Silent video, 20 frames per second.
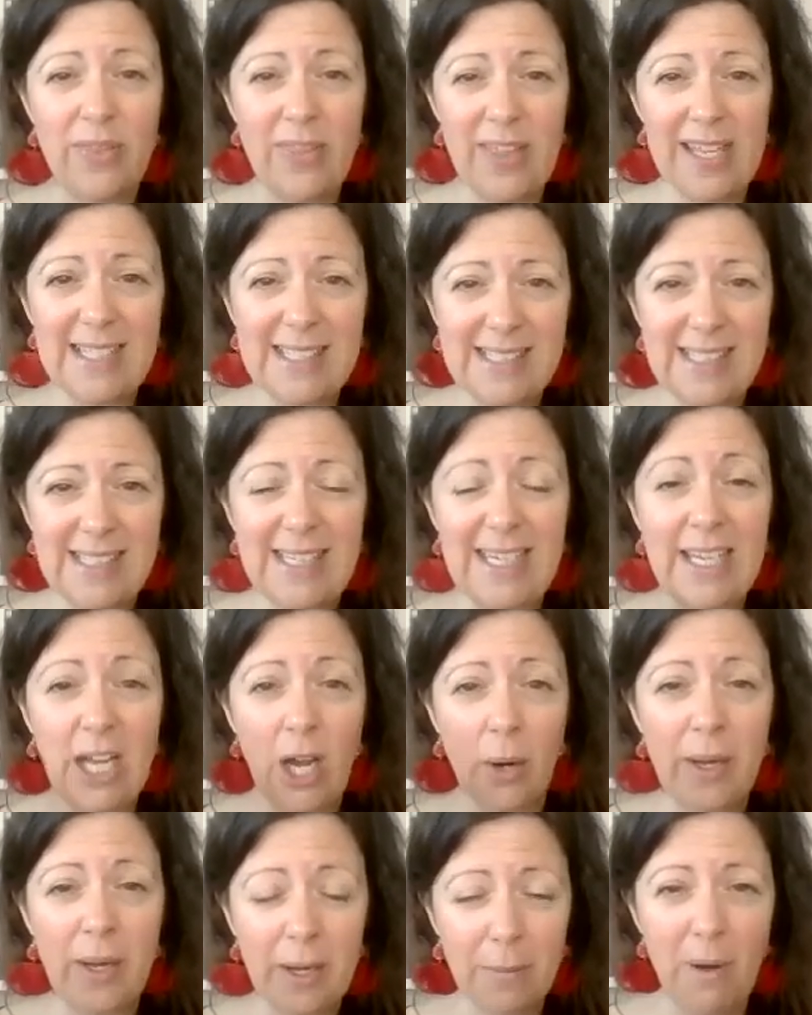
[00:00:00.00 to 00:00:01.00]
this
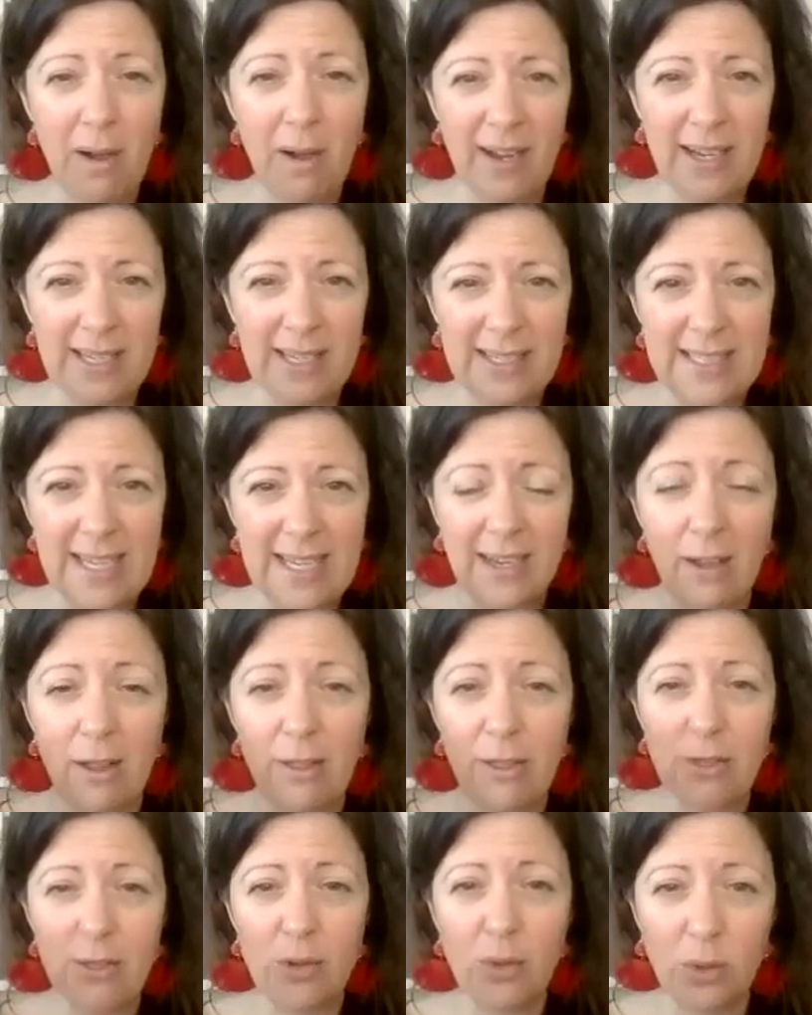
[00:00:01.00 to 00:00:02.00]
egoic mind and our
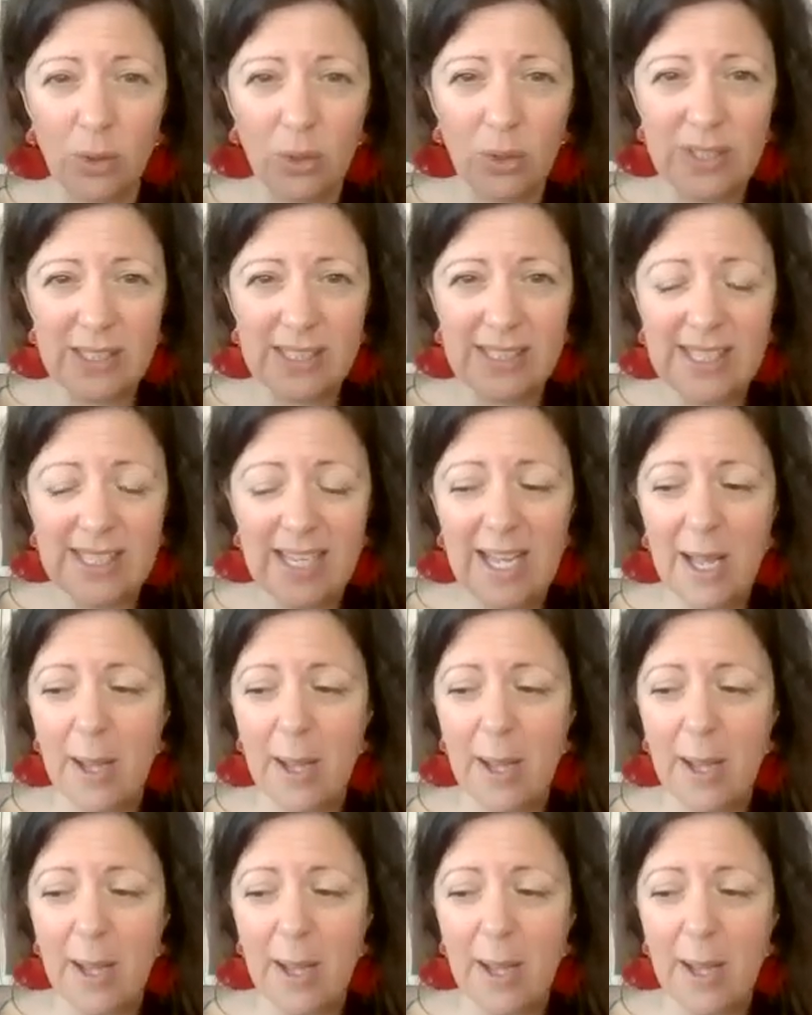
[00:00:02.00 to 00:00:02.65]
thoughts.